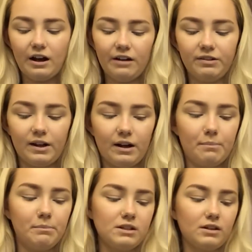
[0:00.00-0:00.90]
I feel like
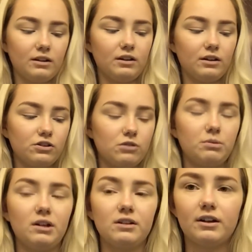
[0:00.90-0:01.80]
I'm missing things just
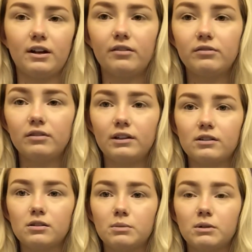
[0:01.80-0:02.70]
because like
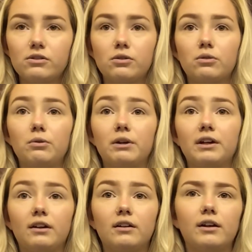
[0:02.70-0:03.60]
this has been so quick
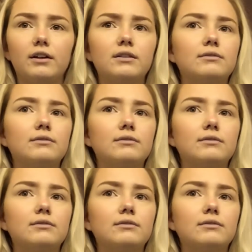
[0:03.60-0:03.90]
and like